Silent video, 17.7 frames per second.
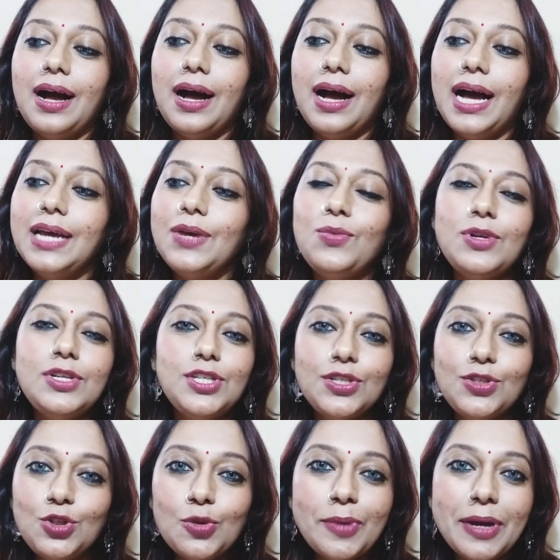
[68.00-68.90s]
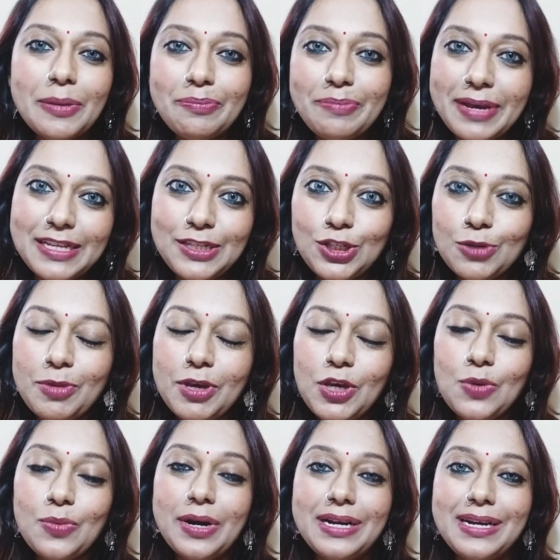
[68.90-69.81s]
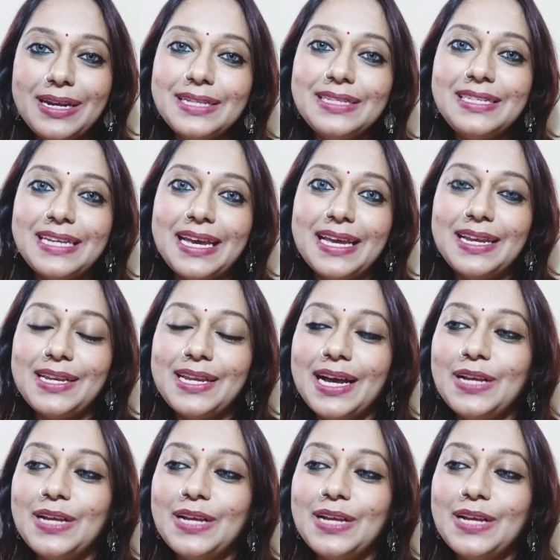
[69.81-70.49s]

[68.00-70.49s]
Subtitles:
I will just do my best to make you understand.